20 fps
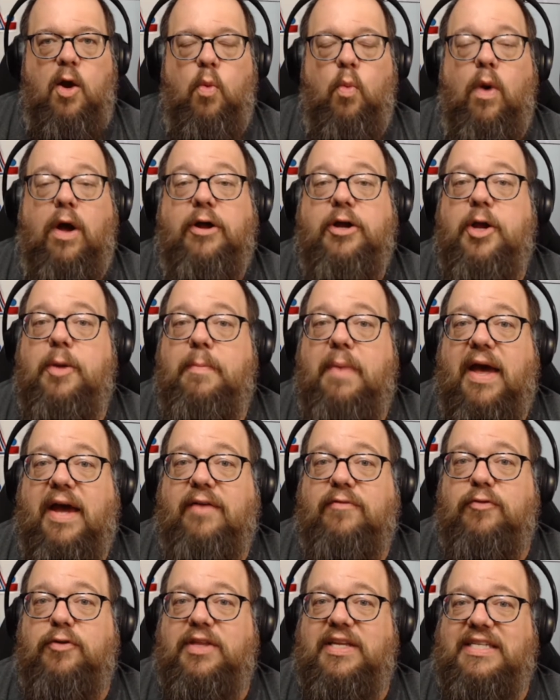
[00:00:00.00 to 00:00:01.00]
welcome
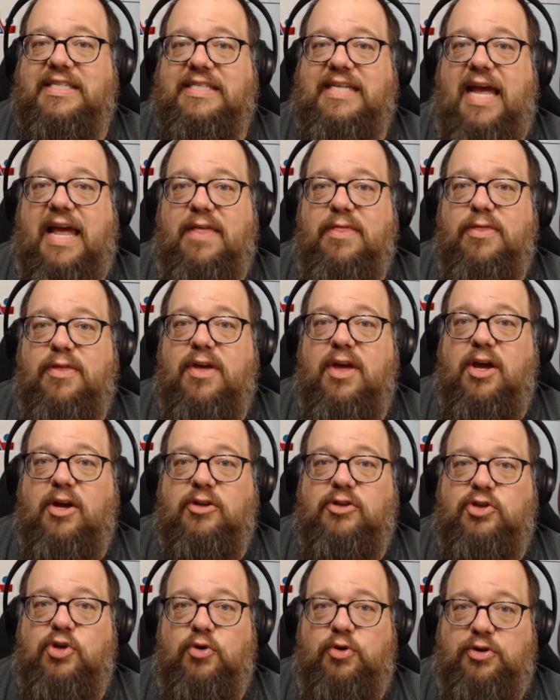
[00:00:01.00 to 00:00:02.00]
back for the 10th
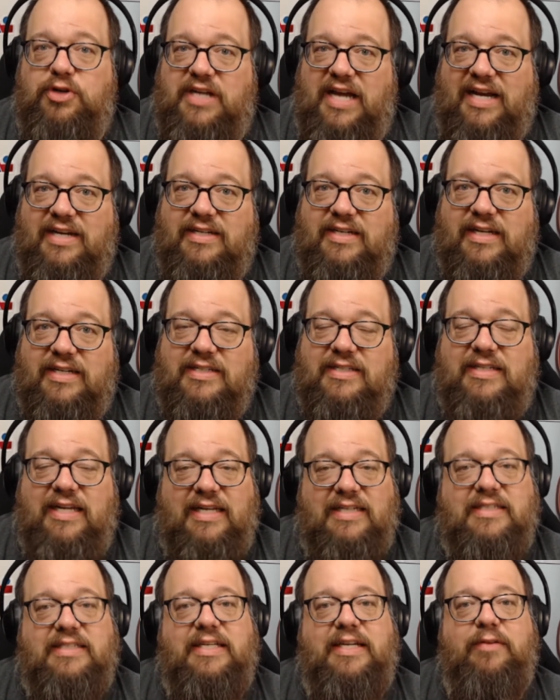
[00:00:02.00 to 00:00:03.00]
Total Tactics
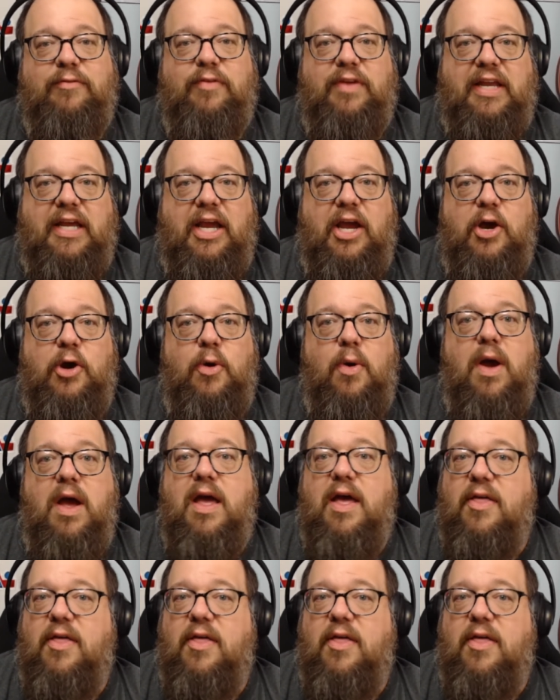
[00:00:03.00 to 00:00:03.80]
testing video.